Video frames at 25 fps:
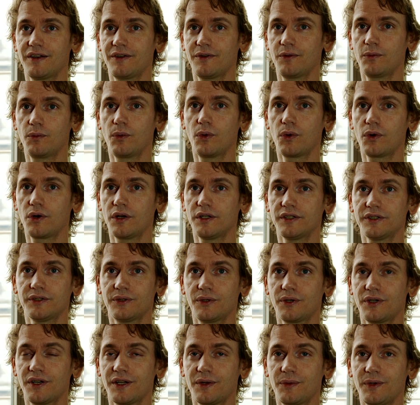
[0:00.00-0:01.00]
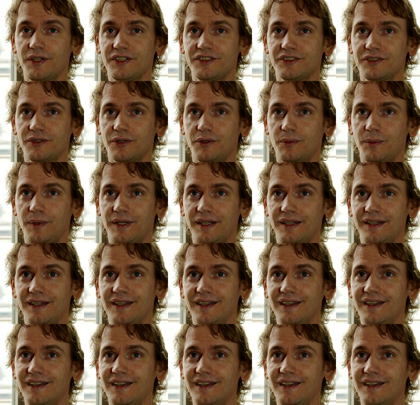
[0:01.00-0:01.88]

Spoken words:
warrant or request on me.